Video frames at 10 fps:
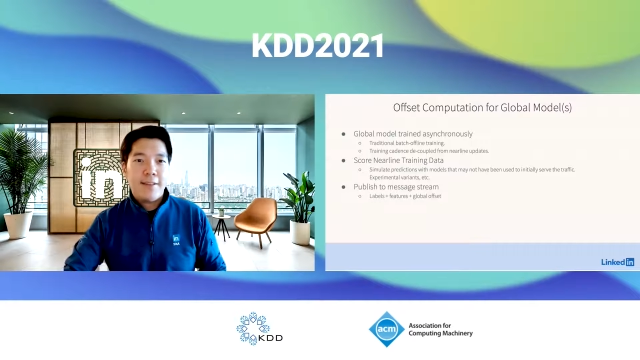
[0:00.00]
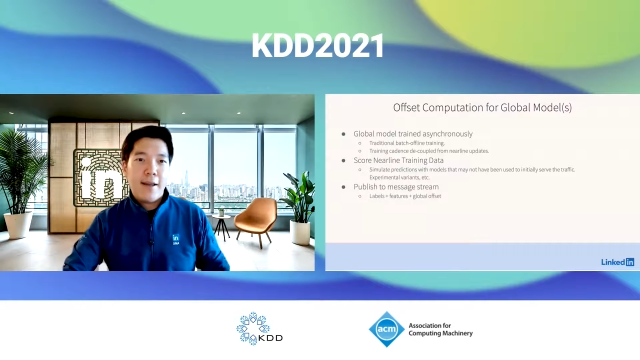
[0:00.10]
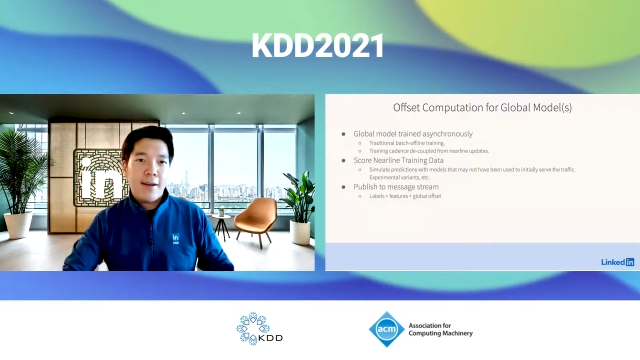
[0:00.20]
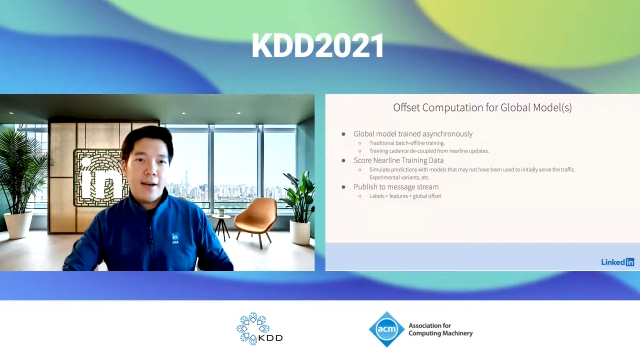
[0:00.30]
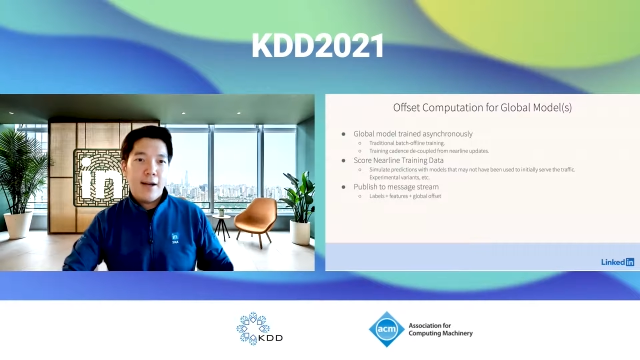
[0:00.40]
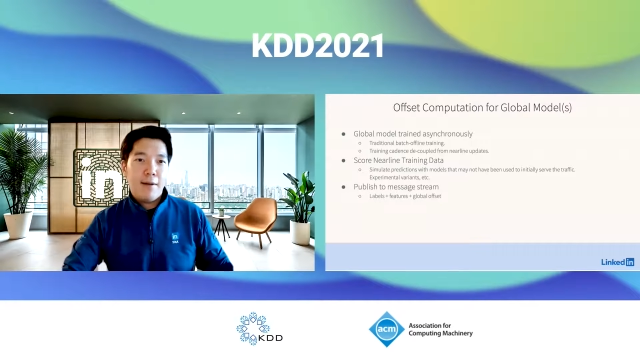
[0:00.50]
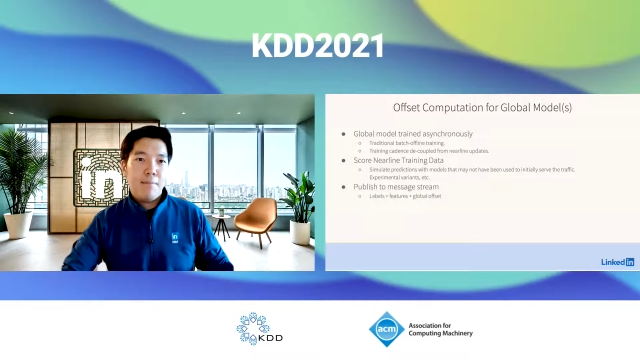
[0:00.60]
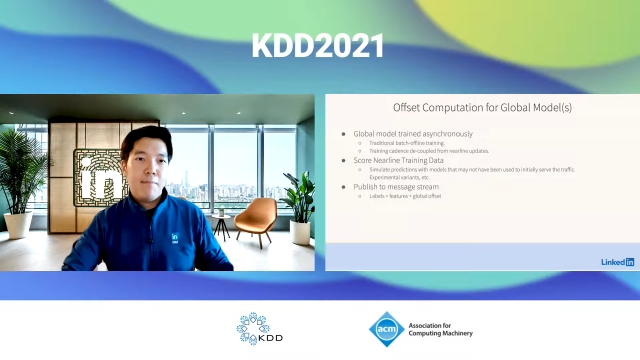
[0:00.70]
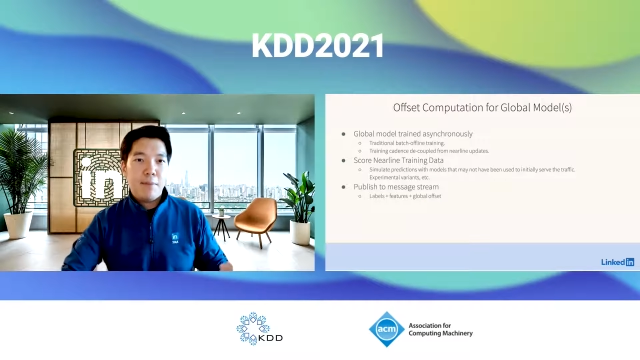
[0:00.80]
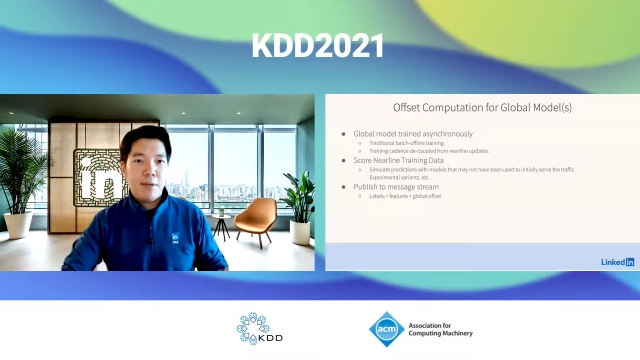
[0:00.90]
that
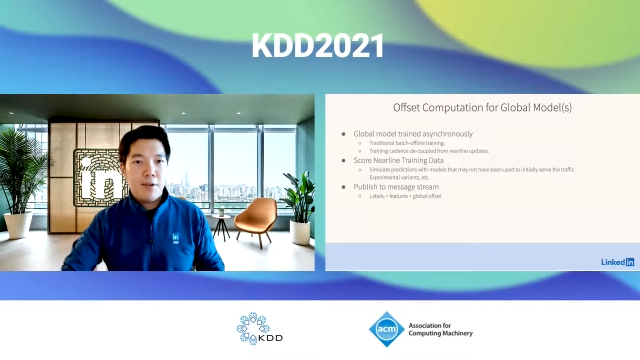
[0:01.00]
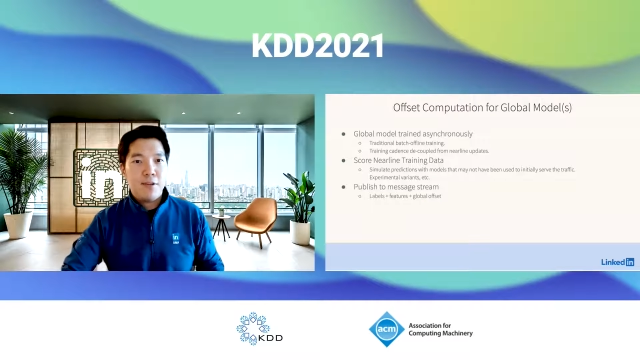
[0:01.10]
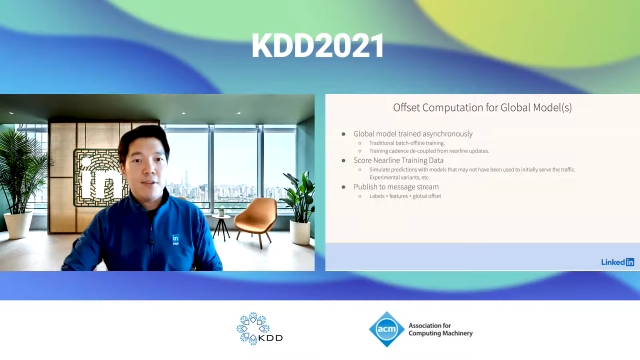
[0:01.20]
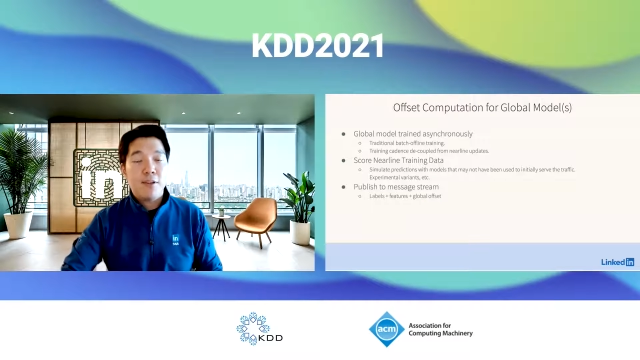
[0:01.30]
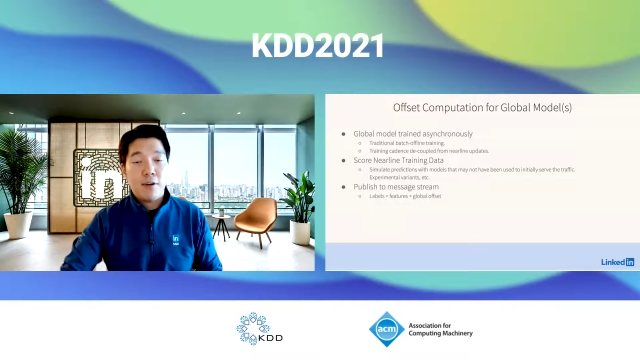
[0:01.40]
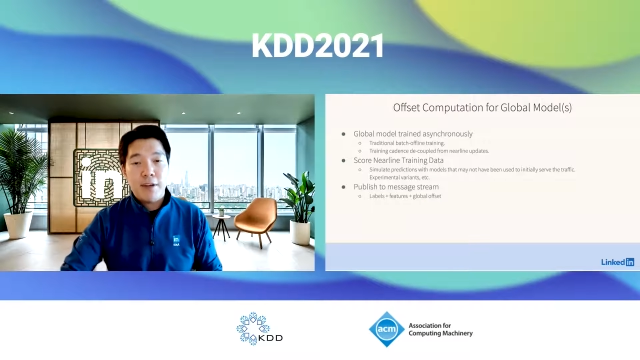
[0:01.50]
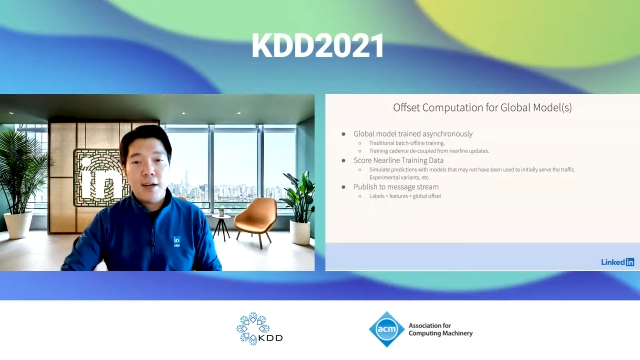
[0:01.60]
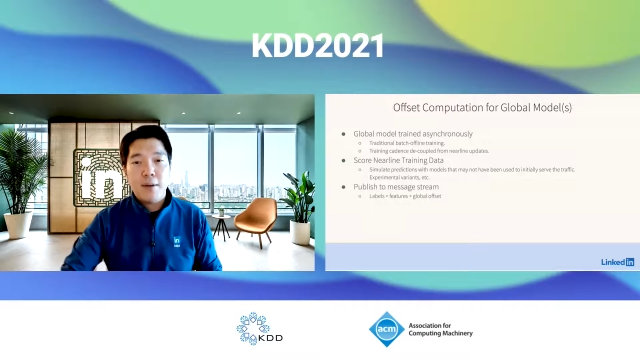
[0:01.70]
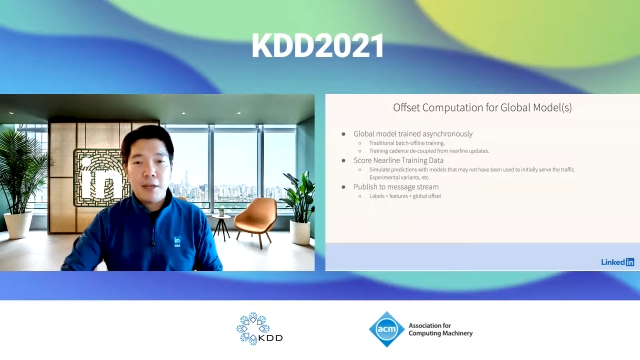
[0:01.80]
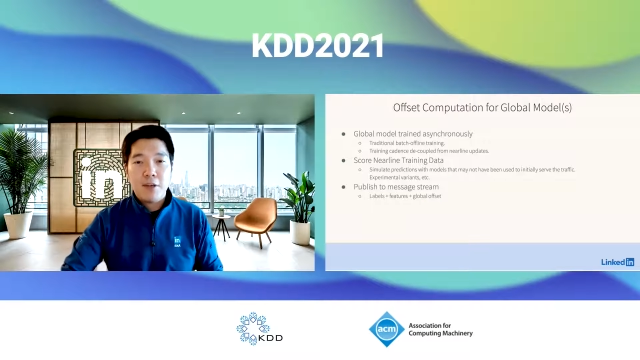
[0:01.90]
may be used to serve
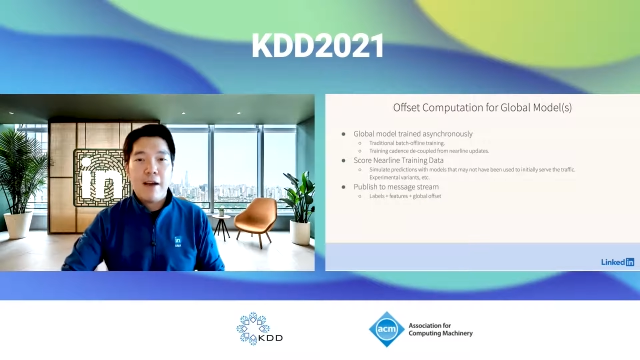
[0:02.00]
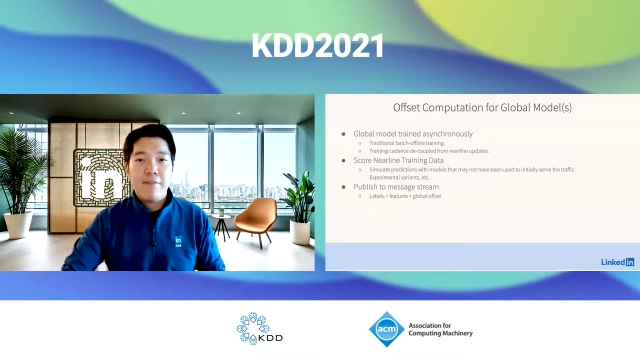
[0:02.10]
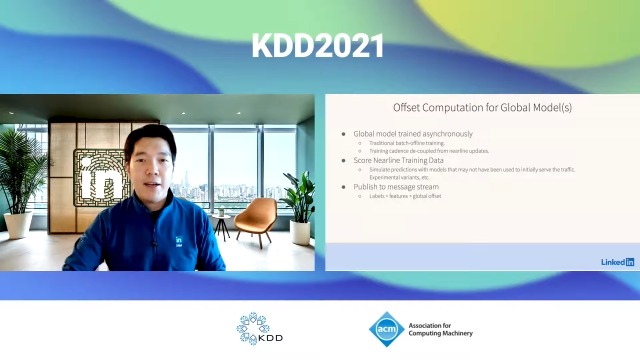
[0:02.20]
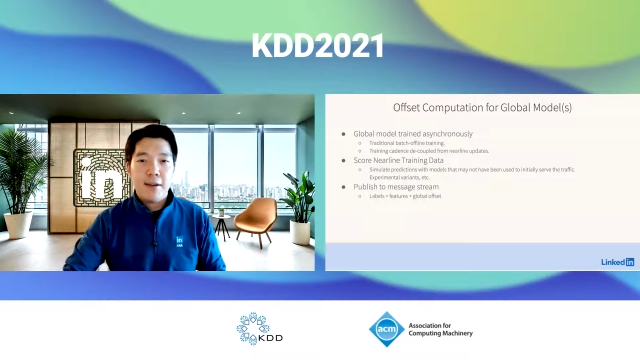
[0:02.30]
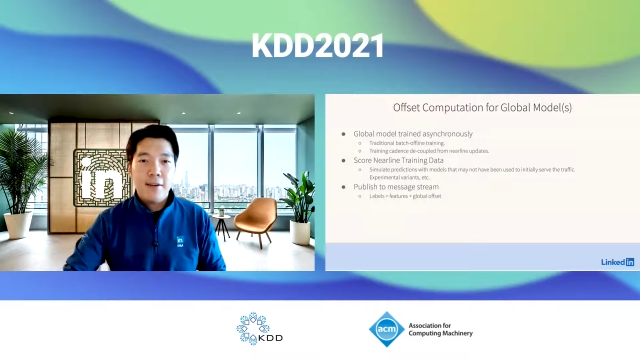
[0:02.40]
incoming traffic.